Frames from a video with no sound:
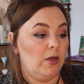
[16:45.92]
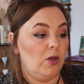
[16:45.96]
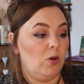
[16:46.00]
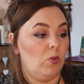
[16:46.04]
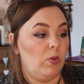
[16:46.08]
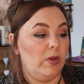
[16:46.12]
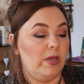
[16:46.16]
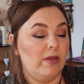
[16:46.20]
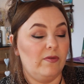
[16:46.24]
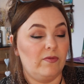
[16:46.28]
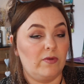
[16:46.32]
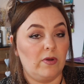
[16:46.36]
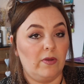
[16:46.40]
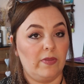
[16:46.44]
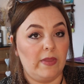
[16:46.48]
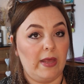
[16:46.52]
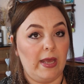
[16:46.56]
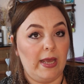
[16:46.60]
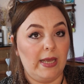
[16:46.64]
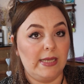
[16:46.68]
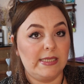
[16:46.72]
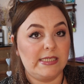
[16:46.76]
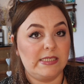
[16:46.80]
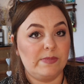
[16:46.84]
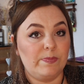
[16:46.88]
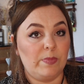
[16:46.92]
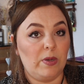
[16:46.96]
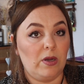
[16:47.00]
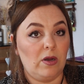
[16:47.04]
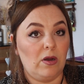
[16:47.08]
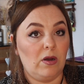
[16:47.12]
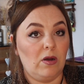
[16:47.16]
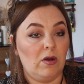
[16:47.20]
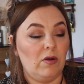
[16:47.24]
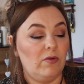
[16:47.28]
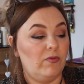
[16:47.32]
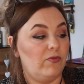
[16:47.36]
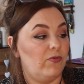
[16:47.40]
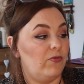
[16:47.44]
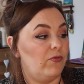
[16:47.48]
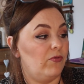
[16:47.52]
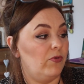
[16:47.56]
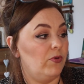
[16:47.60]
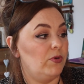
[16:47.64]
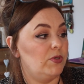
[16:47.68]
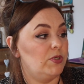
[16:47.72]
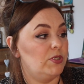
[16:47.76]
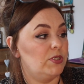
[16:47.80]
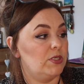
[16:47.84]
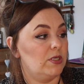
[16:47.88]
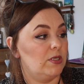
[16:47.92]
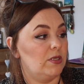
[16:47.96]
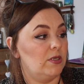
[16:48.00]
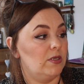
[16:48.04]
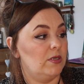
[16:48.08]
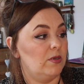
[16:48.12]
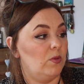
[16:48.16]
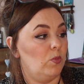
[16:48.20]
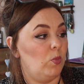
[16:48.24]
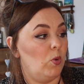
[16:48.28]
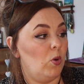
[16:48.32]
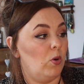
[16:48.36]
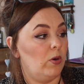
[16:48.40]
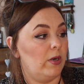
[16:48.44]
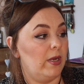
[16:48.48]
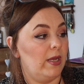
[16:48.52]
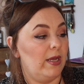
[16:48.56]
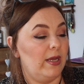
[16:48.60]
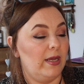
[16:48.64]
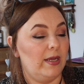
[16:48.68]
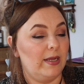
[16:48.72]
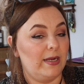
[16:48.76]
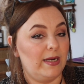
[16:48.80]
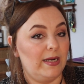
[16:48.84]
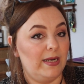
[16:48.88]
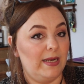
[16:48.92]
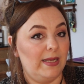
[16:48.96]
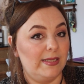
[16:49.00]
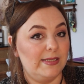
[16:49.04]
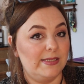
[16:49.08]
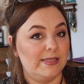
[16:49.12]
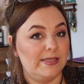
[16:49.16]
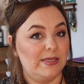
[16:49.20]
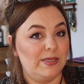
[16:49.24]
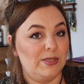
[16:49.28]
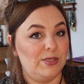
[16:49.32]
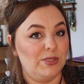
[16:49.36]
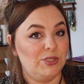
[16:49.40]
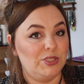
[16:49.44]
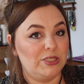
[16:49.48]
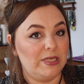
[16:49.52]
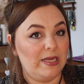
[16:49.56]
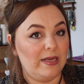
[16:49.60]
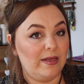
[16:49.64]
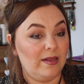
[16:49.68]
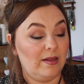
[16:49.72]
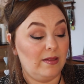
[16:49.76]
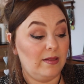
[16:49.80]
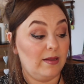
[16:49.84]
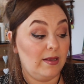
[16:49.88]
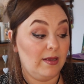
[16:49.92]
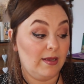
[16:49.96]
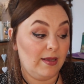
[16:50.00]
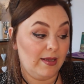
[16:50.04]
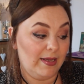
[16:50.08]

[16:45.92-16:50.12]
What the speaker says: We have got the Espar Fruit Water Cleansing Gel.